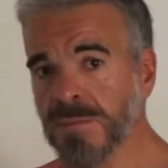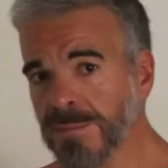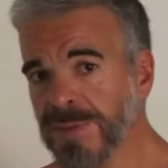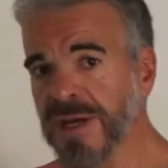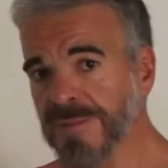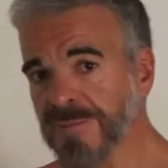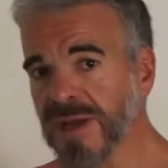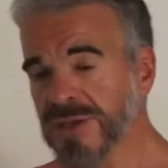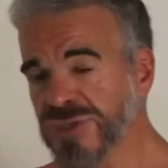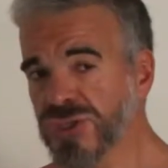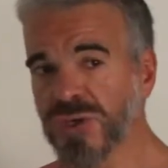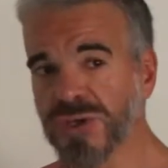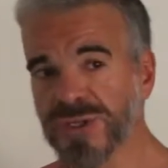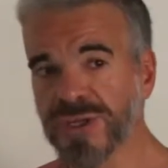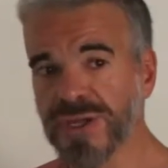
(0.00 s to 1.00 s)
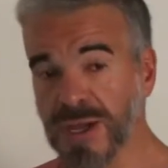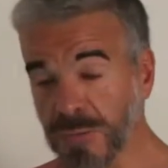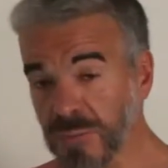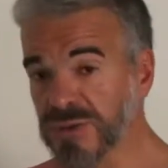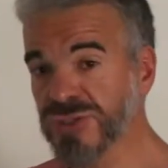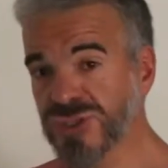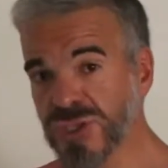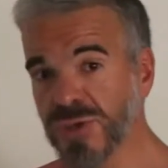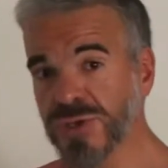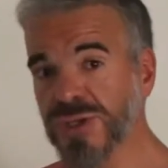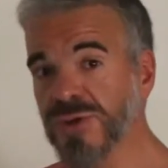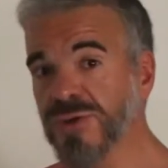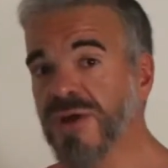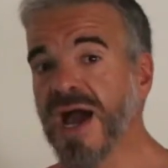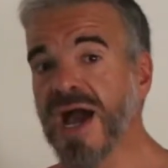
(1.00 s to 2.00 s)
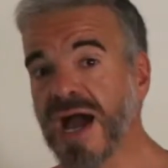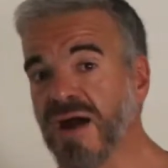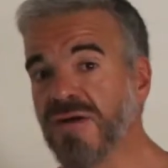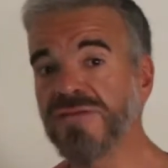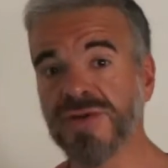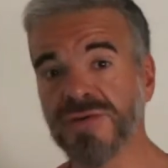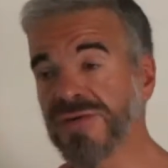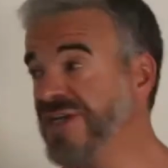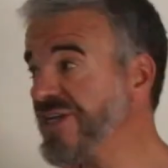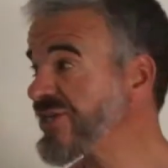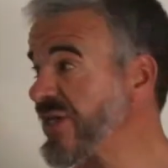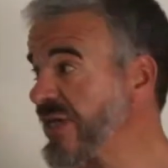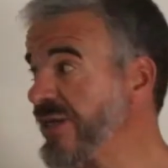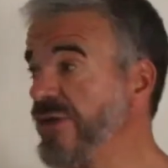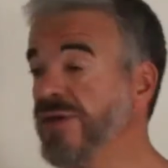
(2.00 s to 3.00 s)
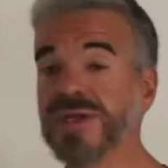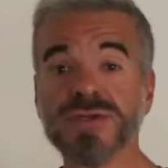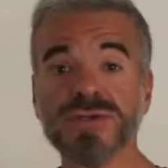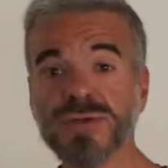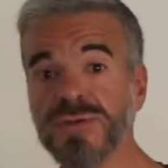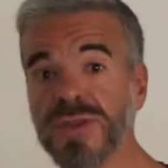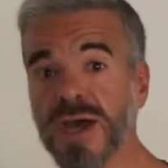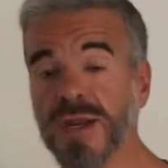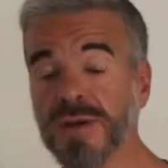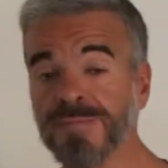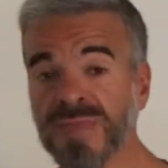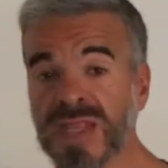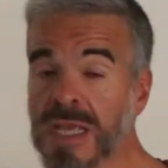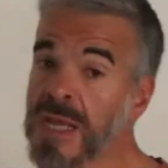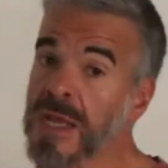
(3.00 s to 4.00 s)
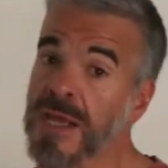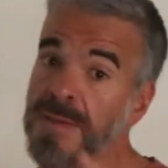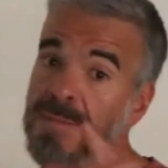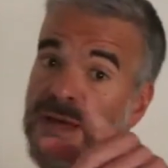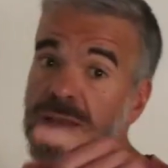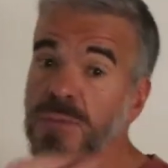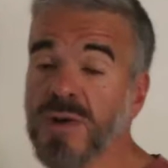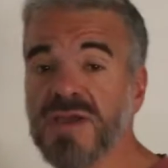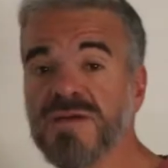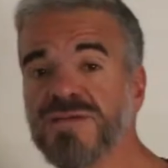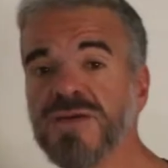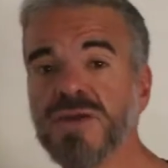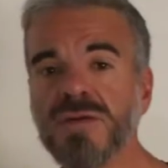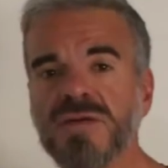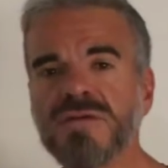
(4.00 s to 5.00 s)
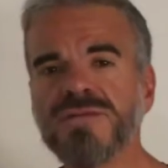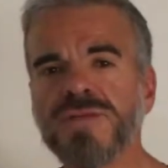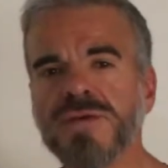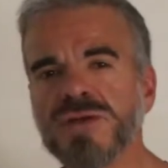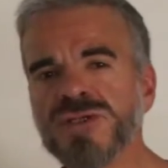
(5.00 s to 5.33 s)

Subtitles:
But I will show you how very easily you can do that. And by the way, if you're a wannabe